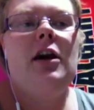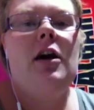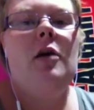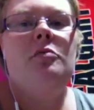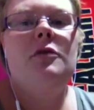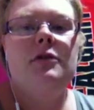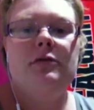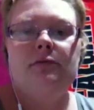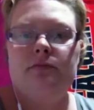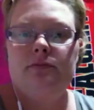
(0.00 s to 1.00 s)
up
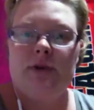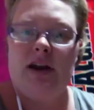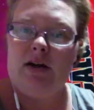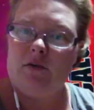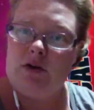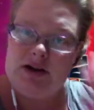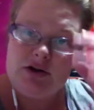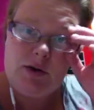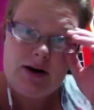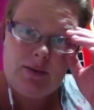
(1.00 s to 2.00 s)
every
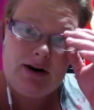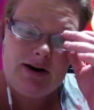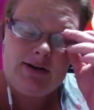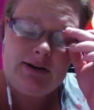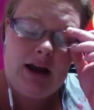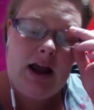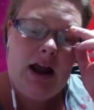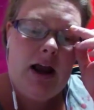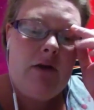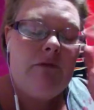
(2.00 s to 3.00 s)
20 minutes,
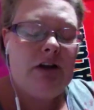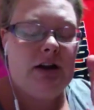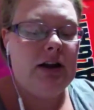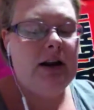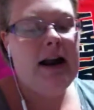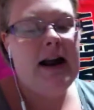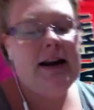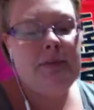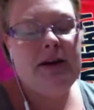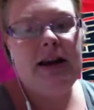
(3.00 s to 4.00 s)
feeling like I had
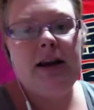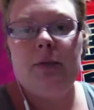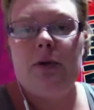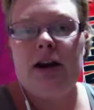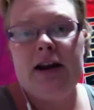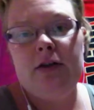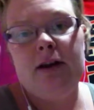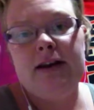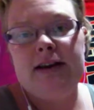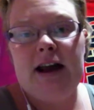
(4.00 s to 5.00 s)
to pee, but either
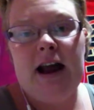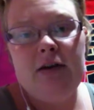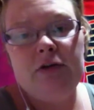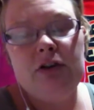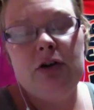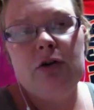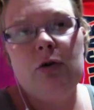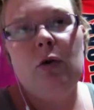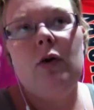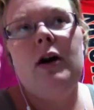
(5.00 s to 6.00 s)
I didn't have to
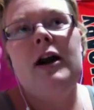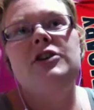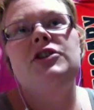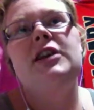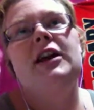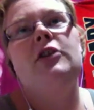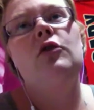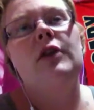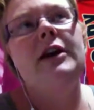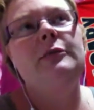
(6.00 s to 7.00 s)
or I just had
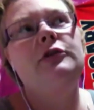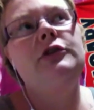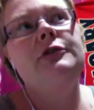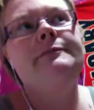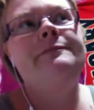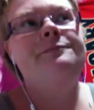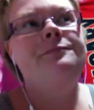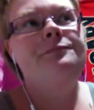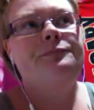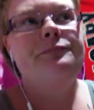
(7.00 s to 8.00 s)
cramps.
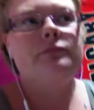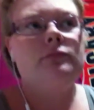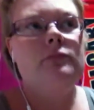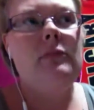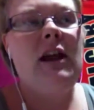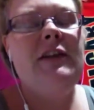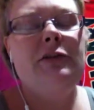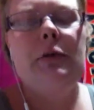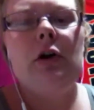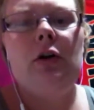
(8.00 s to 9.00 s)
And
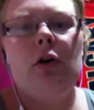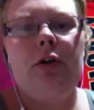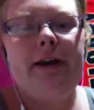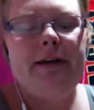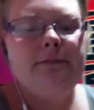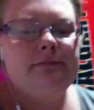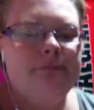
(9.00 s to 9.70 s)
this went on all night.